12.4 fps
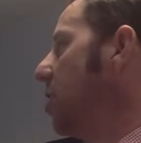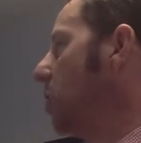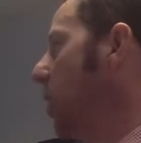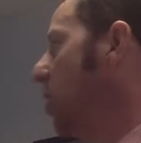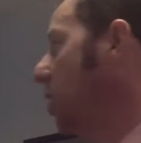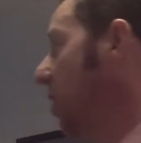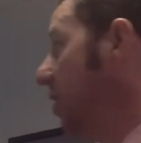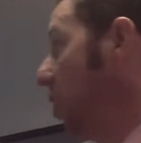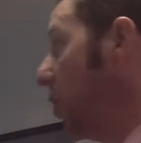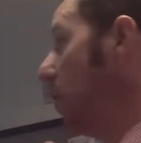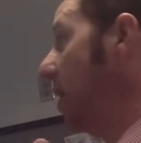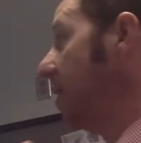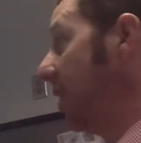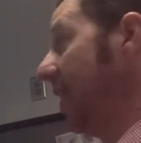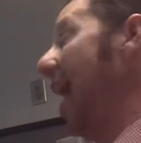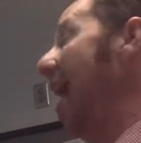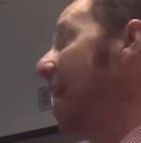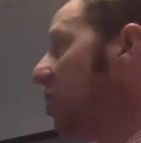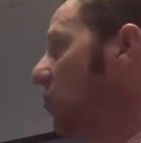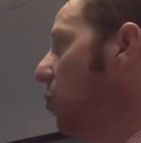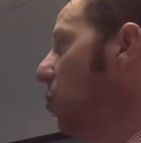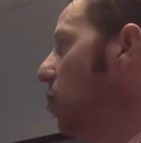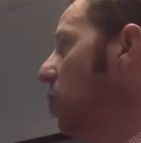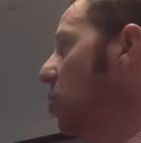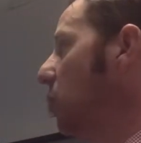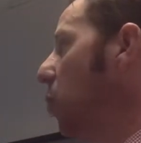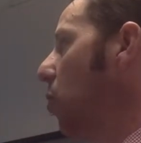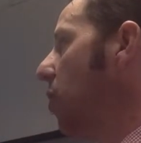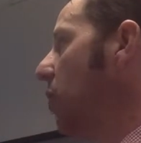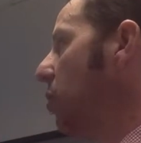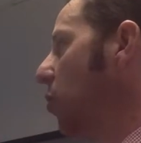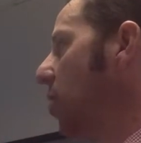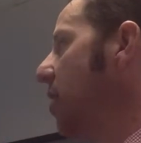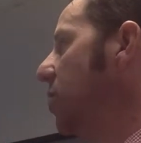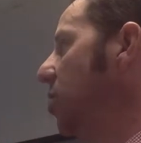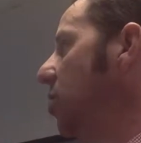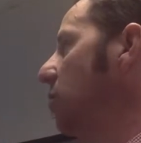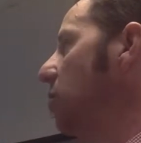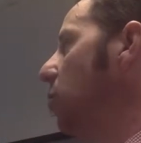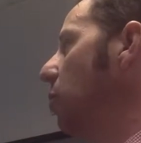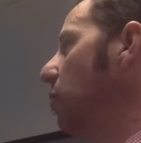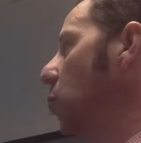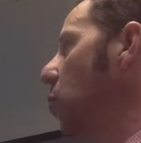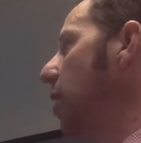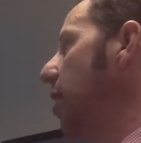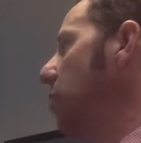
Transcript: speech is going to basically ask for support to transition from a 5-day